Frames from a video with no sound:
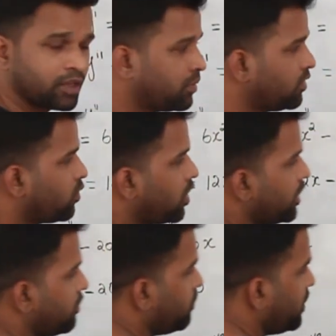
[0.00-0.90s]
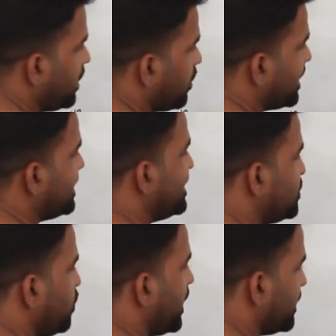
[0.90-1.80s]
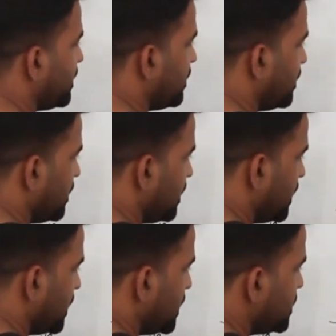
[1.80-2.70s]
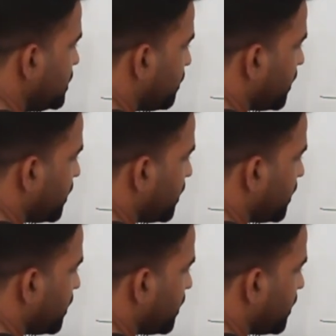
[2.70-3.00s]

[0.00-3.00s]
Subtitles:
but what if we look at this way, is the